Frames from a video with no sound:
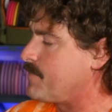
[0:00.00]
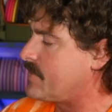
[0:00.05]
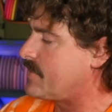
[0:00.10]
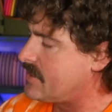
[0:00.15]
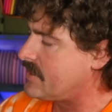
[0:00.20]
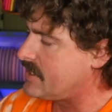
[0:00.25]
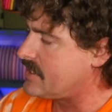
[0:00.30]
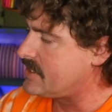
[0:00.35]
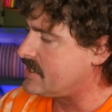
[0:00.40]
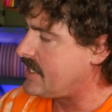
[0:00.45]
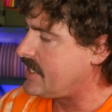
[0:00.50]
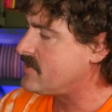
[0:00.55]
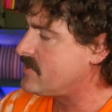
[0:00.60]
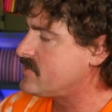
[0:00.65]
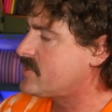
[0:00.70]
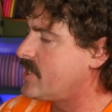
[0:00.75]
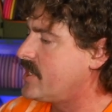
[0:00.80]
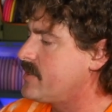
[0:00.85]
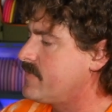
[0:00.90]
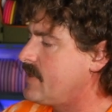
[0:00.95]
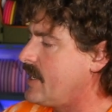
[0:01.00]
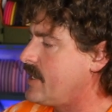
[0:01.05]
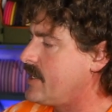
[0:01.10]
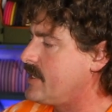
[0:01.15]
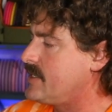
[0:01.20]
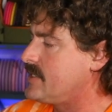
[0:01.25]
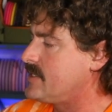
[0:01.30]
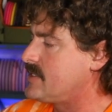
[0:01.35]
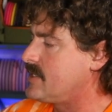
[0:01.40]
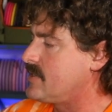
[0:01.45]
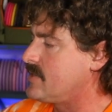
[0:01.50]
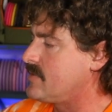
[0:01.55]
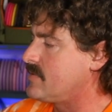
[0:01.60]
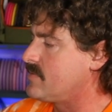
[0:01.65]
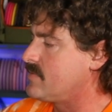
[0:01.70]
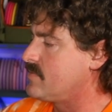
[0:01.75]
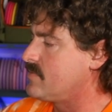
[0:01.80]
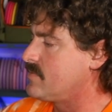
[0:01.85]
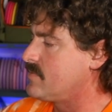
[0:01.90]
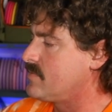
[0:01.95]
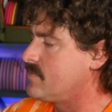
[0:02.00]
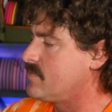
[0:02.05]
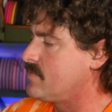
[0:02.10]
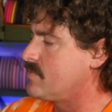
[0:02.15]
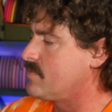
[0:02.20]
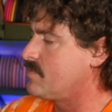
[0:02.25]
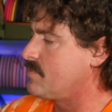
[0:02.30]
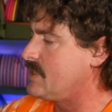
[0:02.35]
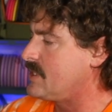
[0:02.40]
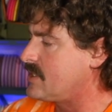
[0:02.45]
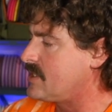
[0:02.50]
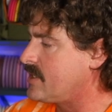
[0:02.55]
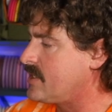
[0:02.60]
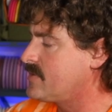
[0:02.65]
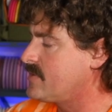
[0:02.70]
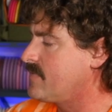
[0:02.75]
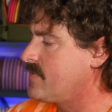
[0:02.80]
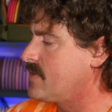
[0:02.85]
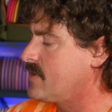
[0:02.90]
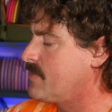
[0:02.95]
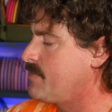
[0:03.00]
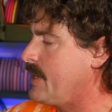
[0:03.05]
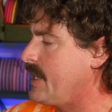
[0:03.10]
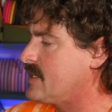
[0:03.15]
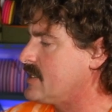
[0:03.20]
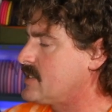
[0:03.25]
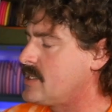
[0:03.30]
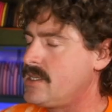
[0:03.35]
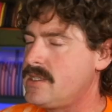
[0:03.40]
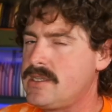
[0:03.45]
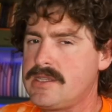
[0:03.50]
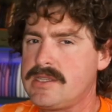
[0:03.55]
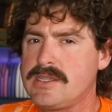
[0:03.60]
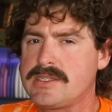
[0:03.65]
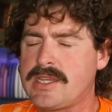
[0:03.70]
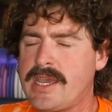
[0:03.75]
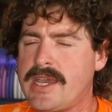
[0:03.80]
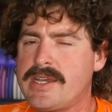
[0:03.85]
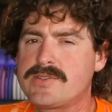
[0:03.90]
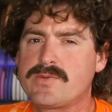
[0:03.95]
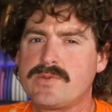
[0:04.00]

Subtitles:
The downside of that is that because of the capacity that this has,